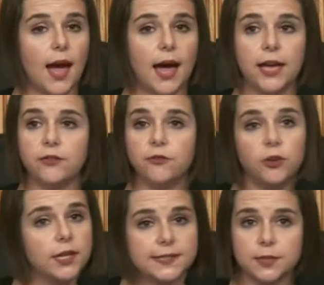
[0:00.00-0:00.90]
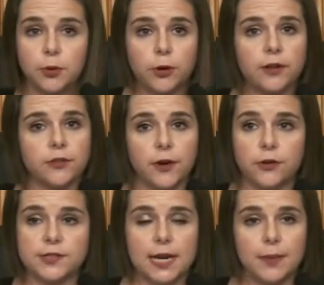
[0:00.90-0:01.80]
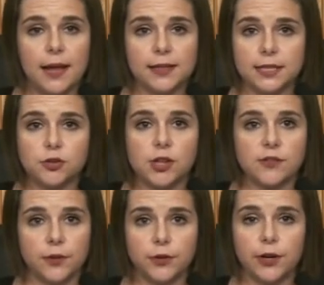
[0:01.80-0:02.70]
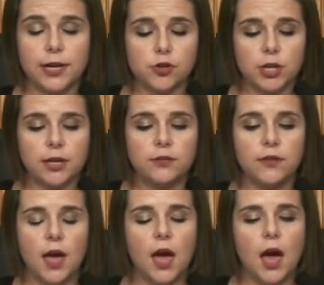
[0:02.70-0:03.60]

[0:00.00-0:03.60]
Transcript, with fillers: I fully support the Voters Not Politicians voter initiative.